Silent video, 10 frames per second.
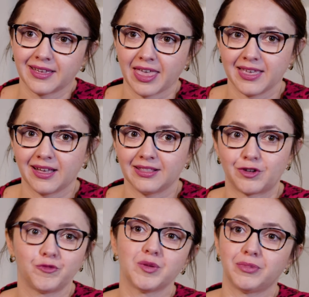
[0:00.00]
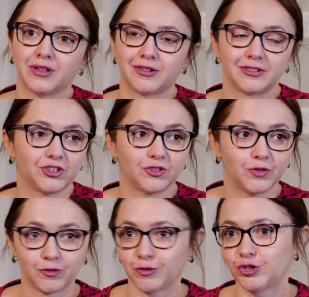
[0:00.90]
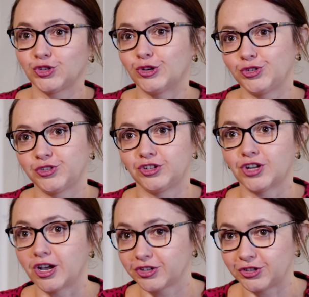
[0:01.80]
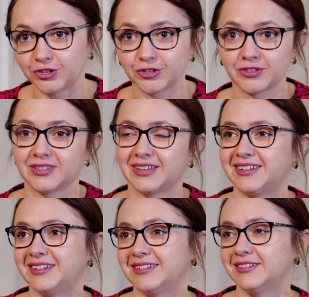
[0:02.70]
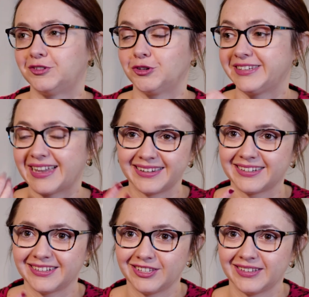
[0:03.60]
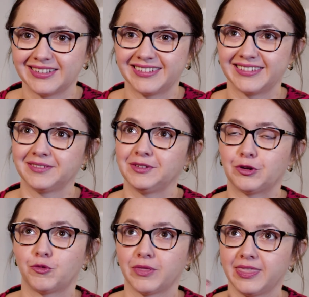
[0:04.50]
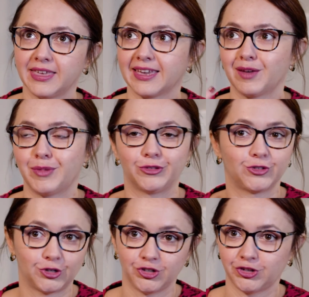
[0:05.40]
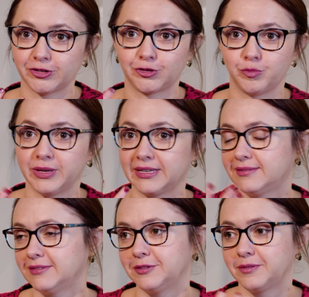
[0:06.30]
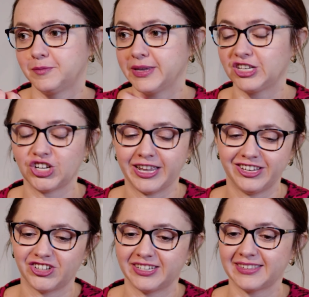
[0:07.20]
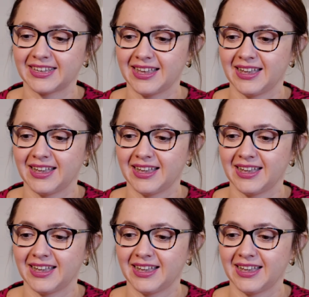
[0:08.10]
I think a lot of people are just fearful to go to the doctors or dental, when thinking about surgeries or big changes.